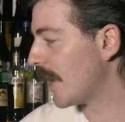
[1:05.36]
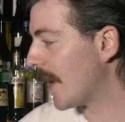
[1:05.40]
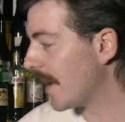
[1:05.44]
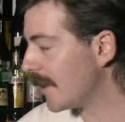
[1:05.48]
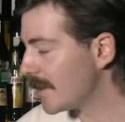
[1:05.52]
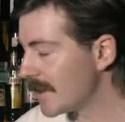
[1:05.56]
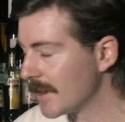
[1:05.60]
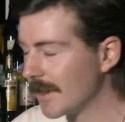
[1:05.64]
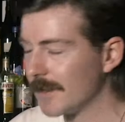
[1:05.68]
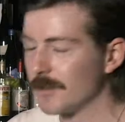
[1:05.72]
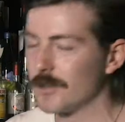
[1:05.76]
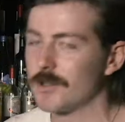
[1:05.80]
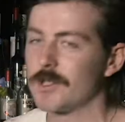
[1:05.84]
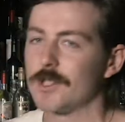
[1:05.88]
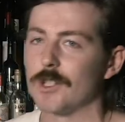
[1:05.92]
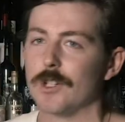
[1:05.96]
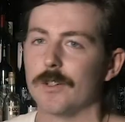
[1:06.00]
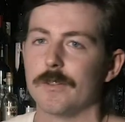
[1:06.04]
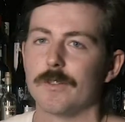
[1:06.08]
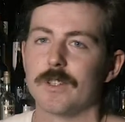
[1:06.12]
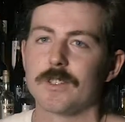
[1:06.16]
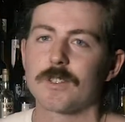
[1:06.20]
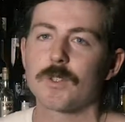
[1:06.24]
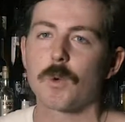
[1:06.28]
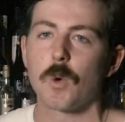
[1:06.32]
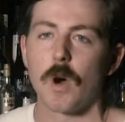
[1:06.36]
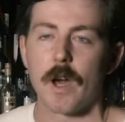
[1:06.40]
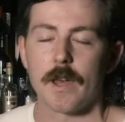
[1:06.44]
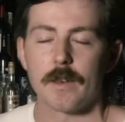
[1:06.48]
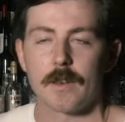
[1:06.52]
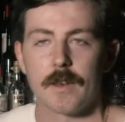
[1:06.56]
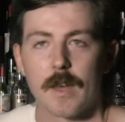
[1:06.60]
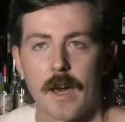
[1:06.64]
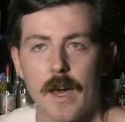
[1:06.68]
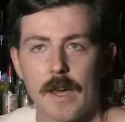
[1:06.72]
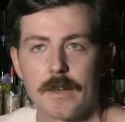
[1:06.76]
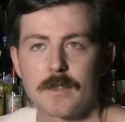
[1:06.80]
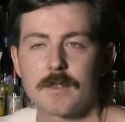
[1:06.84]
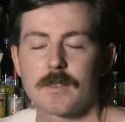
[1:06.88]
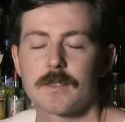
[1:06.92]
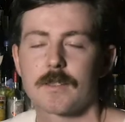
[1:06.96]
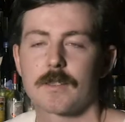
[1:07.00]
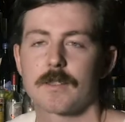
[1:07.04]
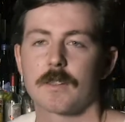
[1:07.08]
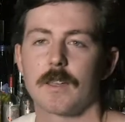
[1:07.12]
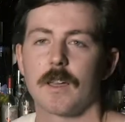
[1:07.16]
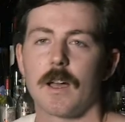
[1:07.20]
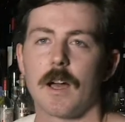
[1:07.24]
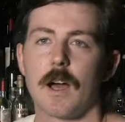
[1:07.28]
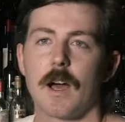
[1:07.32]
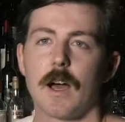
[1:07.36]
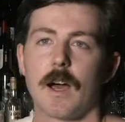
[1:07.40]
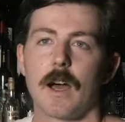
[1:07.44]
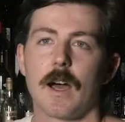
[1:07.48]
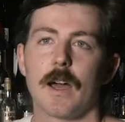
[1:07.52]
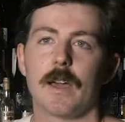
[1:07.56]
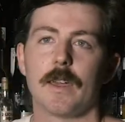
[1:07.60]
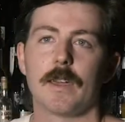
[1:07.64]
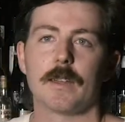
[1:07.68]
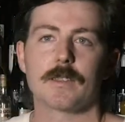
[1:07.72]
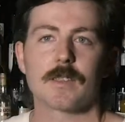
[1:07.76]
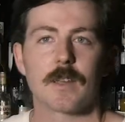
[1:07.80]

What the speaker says: 1800 silver is quite nice. It's